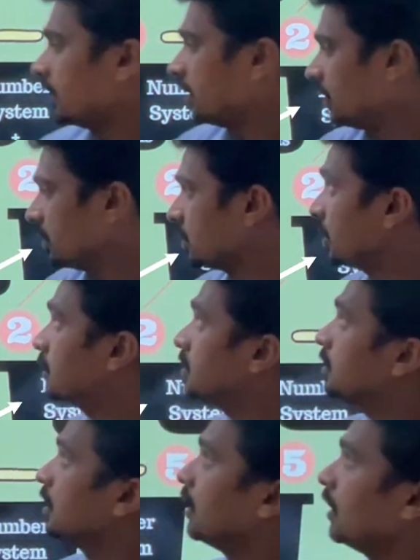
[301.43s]
distance,
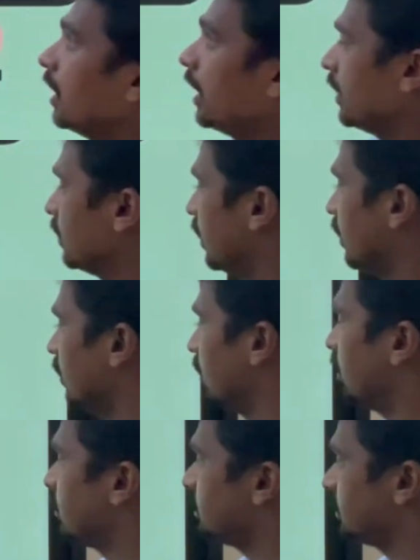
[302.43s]
and then
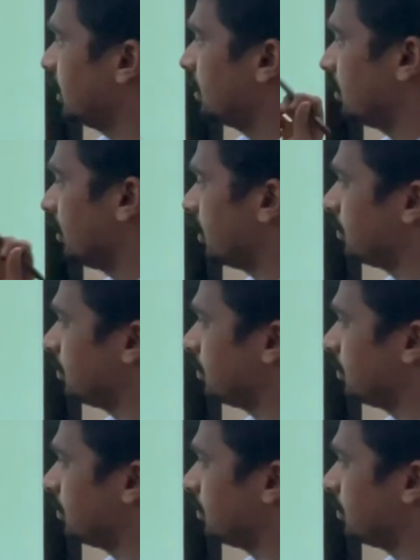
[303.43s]
uh, number